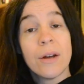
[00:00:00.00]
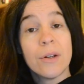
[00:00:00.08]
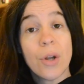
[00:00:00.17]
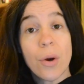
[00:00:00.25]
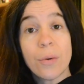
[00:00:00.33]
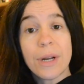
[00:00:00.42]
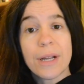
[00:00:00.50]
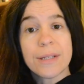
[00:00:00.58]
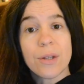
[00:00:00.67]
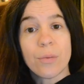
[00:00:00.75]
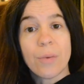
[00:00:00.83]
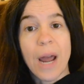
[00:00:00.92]
known as
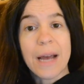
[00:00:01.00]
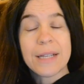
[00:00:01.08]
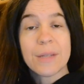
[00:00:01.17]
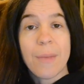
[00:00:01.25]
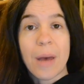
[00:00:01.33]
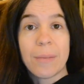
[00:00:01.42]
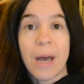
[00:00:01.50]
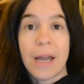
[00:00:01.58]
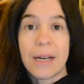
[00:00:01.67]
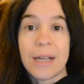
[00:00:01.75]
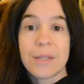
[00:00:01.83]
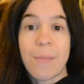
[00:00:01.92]
the Ras-MAP
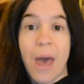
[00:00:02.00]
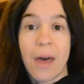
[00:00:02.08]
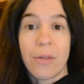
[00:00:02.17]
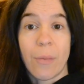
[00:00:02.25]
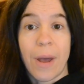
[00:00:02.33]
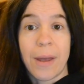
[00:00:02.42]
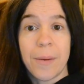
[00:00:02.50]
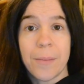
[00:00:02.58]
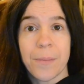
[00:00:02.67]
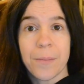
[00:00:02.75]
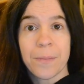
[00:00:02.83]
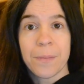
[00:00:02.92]
kinase pathway.
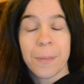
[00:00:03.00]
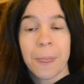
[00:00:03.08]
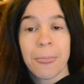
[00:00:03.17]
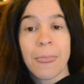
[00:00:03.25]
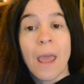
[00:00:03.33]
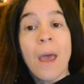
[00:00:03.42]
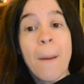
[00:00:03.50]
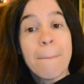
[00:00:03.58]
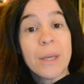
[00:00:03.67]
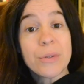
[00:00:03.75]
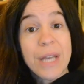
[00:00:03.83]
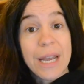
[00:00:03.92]

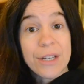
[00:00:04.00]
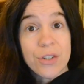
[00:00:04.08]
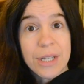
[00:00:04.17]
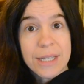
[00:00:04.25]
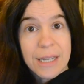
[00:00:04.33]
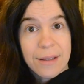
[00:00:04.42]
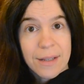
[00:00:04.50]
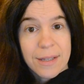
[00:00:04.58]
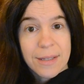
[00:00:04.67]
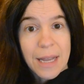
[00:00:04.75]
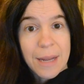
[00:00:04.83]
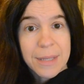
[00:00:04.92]
Mutations in the
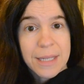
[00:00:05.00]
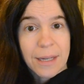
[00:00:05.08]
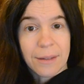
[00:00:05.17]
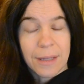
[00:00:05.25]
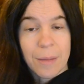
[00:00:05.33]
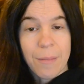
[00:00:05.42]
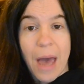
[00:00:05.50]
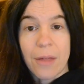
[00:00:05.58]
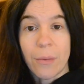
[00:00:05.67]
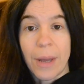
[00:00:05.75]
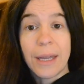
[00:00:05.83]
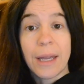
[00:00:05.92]
same signaling
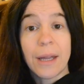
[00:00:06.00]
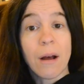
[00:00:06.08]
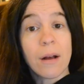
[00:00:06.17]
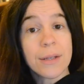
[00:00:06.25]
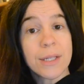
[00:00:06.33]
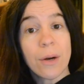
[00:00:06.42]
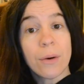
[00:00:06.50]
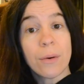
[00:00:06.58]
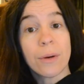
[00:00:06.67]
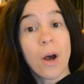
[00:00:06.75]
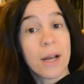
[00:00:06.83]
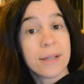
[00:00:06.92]
pathway can also
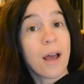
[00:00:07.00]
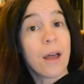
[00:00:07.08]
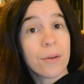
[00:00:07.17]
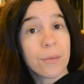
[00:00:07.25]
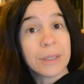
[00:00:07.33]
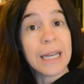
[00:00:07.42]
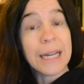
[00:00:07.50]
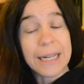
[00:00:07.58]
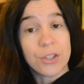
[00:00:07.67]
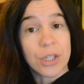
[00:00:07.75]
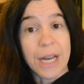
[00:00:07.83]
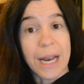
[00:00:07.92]
cause other
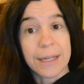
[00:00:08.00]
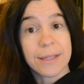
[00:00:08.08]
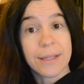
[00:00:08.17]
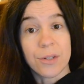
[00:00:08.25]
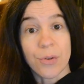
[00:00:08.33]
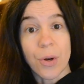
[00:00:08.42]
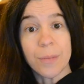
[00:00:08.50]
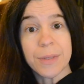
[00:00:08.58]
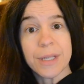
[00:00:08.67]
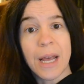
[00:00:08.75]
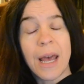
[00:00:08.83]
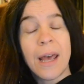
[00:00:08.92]
related genetic
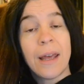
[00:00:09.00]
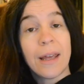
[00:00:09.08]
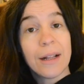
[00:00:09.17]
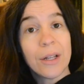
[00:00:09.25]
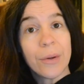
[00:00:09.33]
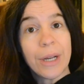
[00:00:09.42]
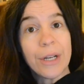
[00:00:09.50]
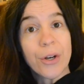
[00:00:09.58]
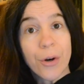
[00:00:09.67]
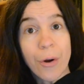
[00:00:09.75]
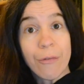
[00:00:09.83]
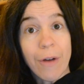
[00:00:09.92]
syndromes, including
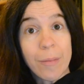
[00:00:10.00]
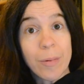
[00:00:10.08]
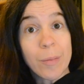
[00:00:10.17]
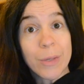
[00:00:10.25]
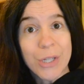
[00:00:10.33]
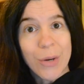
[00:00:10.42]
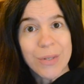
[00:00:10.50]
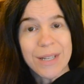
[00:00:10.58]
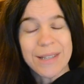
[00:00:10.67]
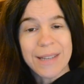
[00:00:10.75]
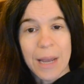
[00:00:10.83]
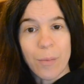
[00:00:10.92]

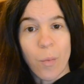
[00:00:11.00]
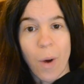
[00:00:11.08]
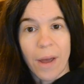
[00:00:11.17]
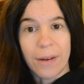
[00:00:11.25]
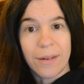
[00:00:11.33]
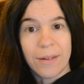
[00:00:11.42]
neurofibromatosis type 1.